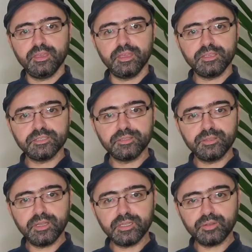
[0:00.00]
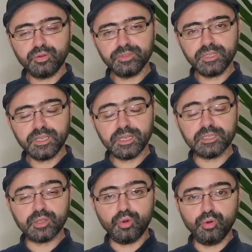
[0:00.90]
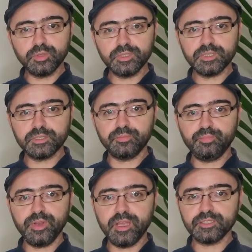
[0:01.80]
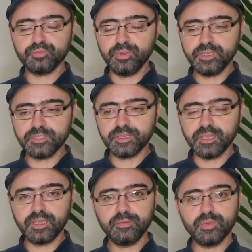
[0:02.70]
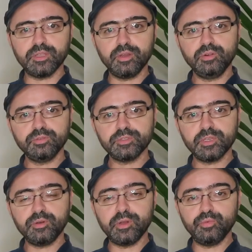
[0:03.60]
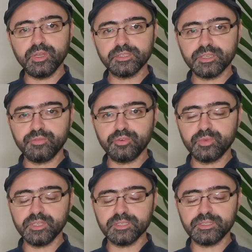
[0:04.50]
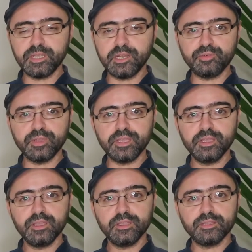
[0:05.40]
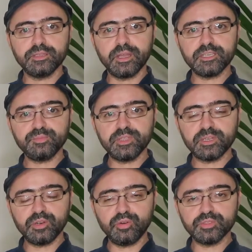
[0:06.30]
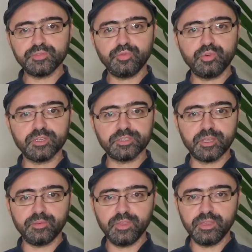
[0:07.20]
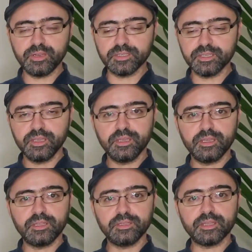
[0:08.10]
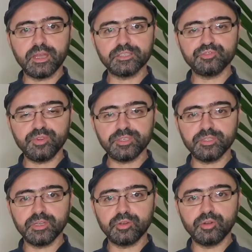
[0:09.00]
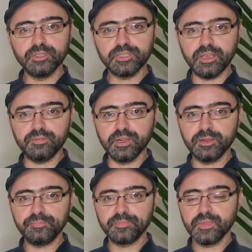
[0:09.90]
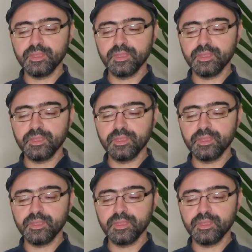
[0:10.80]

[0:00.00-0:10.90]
It is not only an old complex whiskey, but also a whiskey from a distillery that has been closed for some years and that has reached the cult level.